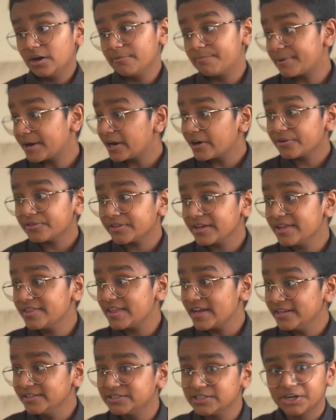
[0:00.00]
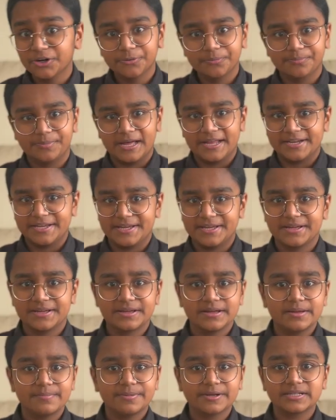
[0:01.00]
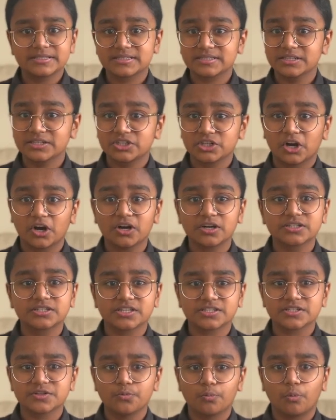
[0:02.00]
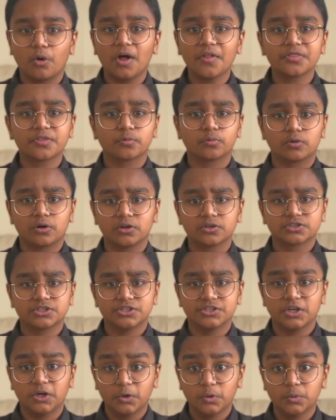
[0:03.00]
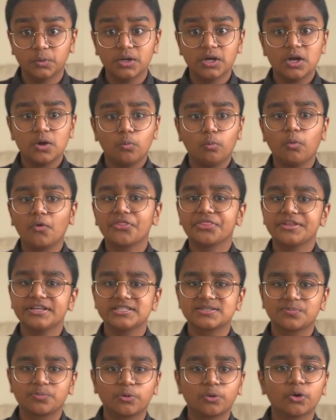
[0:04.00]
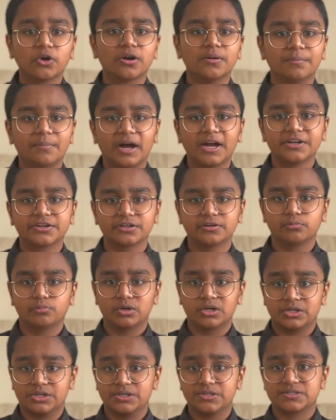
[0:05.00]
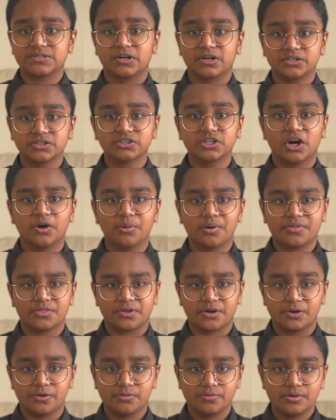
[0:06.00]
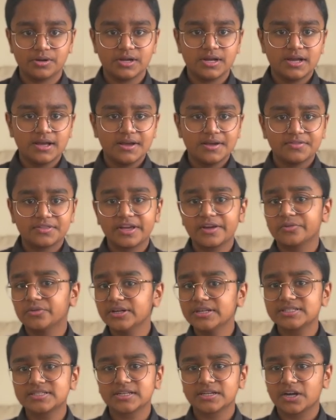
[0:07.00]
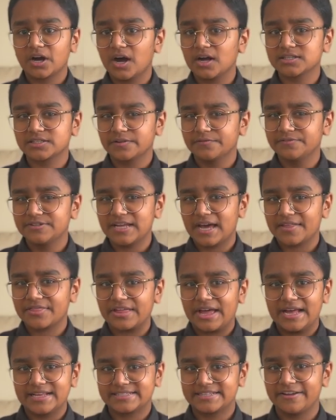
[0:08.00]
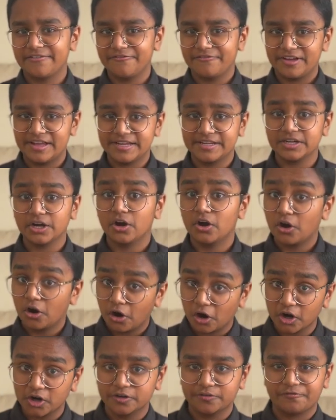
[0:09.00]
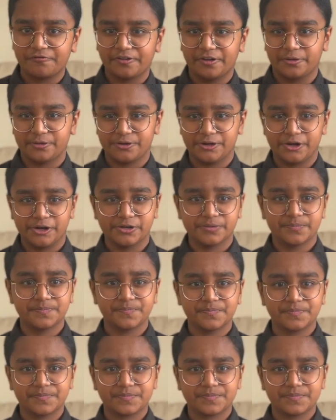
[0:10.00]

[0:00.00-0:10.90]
Apparently they don't, Benny, because Qatar doesn't want the world to know what these poor migrant workers are going through. They list the cause of death as a vague heart failure.